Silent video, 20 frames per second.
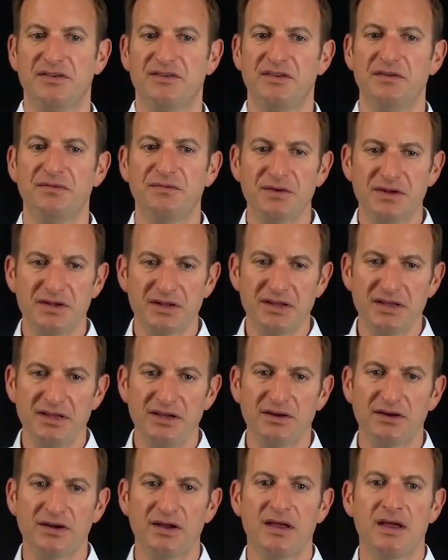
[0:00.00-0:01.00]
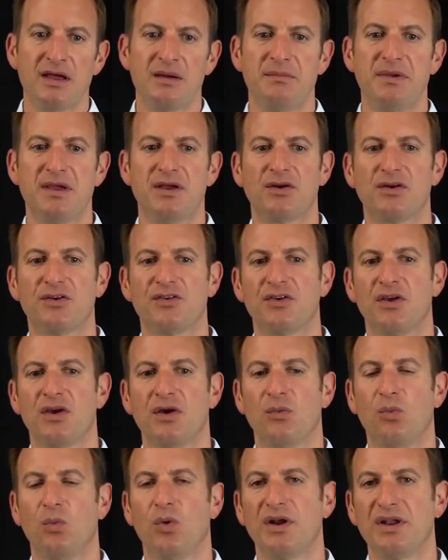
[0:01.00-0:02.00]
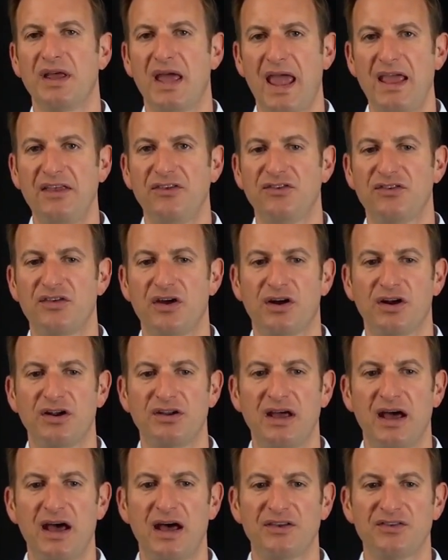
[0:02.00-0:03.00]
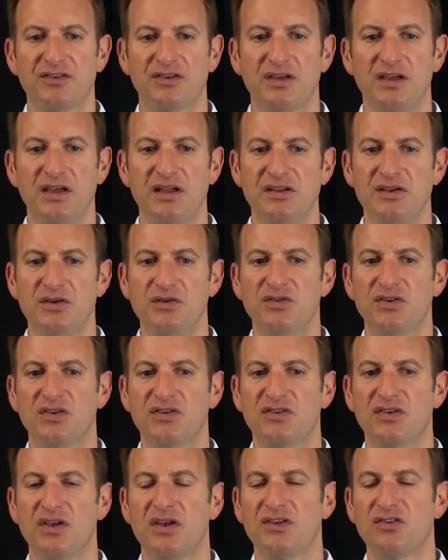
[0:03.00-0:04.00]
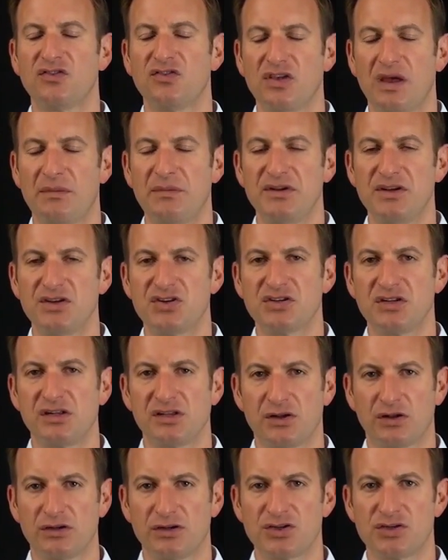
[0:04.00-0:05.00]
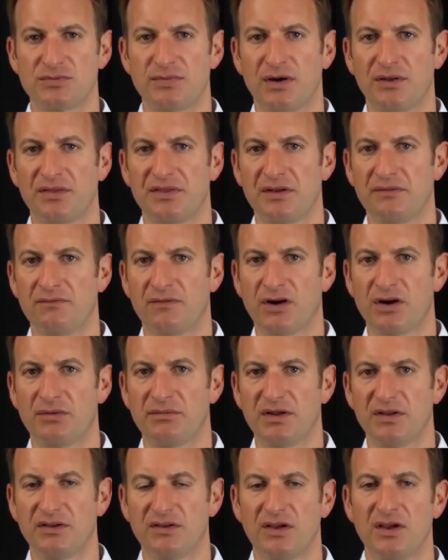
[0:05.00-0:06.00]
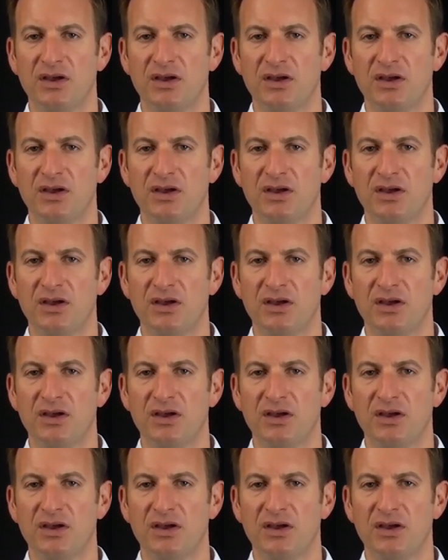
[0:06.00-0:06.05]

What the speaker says: different in here because what A star does, it uses some additional knowledge about the environment.